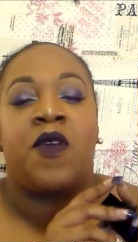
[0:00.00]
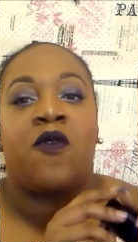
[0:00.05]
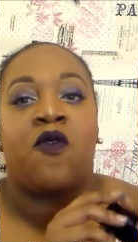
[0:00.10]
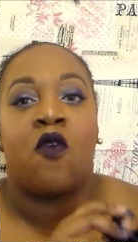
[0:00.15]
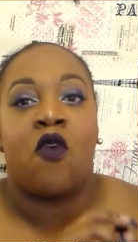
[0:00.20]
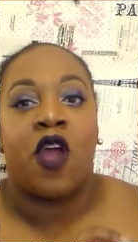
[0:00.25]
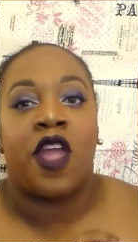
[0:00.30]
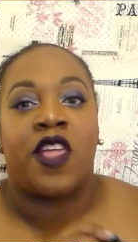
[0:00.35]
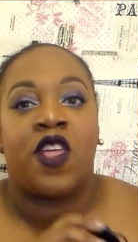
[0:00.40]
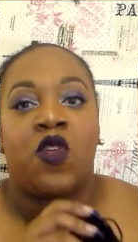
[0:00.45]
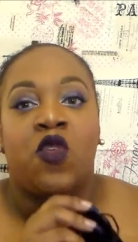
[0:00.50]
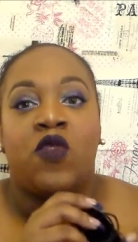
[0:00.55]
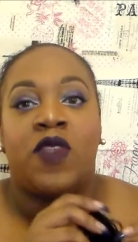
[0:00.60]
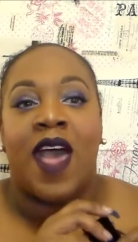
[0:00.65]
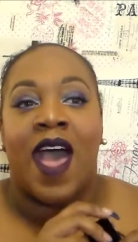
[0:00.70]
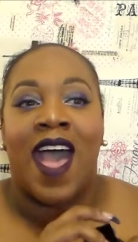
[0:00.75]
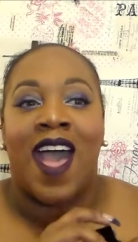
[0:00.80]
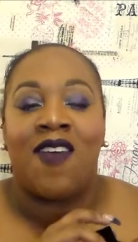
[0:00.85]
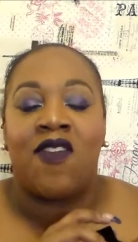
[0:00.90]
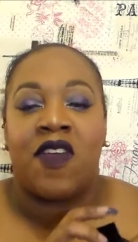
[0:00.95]
before you
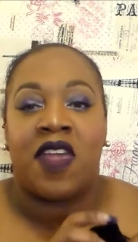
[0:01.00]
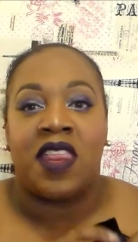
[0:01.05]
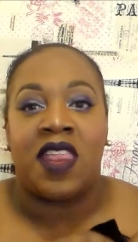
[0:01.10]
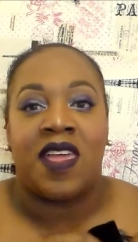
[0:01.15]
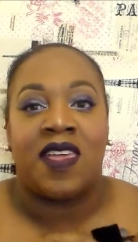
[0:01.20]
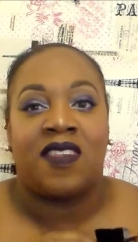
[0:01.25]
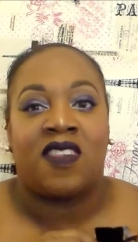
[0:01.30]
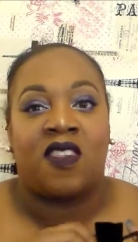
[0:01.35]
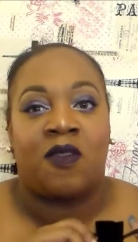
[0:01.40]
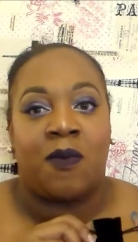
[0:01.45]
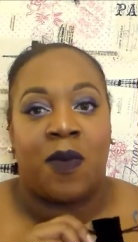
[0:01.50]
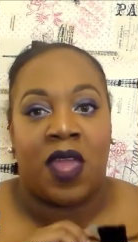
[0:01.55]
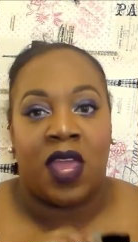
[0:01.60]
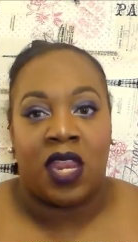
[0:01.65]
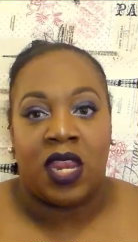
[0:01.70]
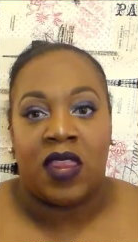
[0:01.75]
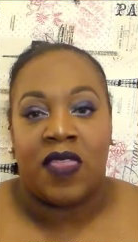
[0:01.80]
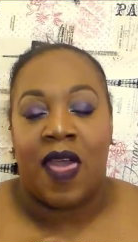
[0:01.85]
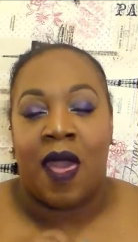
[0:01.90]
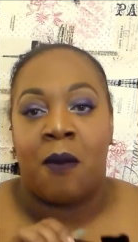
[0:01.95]
dive in and
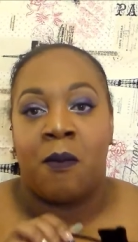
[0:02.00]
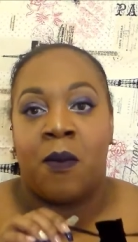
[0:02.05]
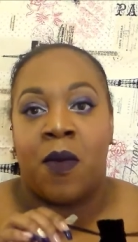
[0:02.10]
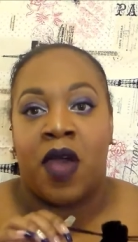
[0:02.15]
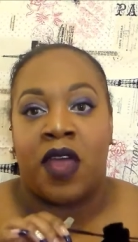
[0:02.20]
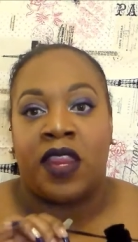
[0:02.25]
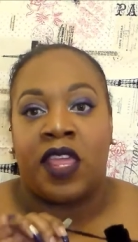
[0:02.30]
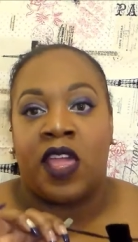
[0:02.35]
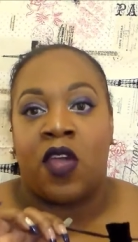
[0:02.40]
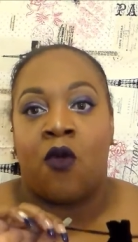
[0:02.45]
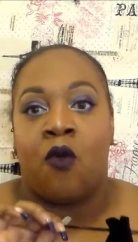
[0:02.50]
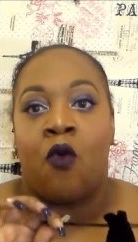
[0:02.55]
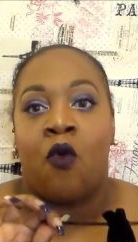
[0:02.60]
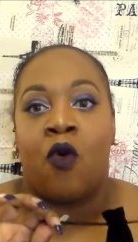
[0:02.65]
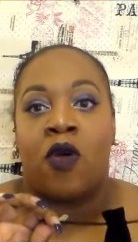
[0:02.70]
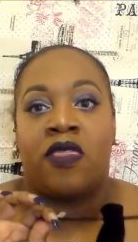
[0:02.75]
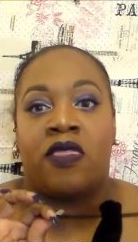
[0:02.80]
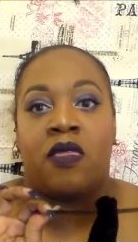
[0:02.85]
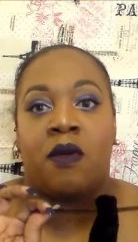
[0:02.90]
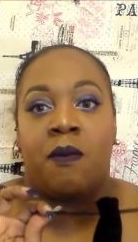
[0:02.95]
spend that money
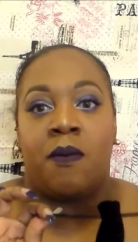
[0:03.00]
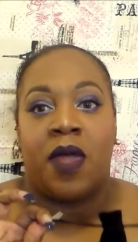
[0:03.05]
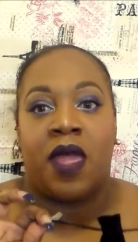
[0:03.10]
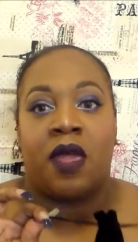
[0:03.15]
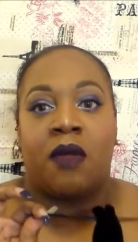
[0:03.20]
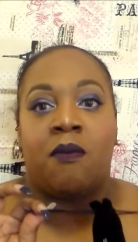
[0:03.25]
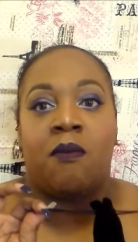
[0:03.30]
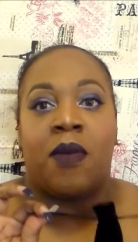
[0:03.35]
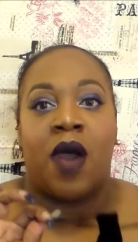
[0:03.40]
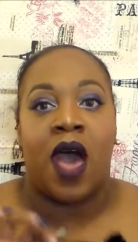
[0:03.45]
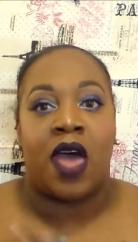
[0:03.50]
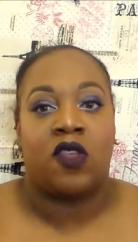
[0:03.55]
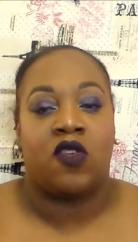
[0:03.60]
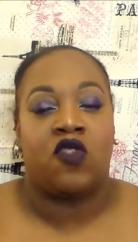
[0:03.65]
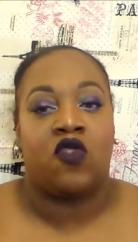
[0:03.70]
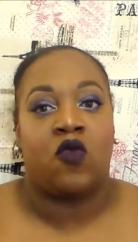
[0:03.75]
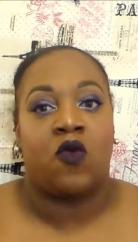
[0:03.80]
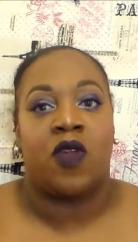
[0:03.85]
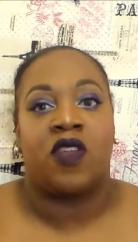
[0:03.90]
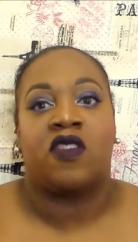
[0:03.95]
on the big
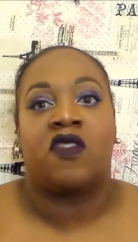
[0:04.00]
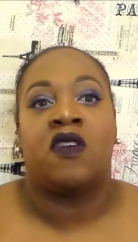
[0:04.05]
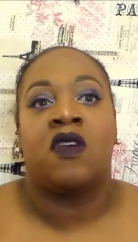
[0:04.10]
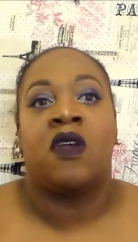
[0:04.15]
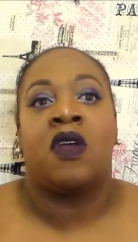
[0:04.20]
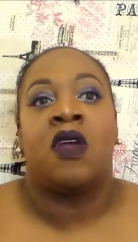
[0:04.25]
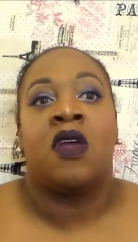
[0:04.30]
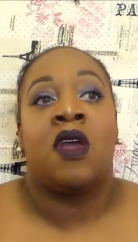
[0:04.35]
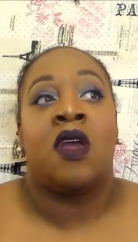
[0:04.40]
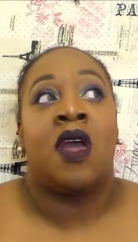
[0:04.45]
bottles, which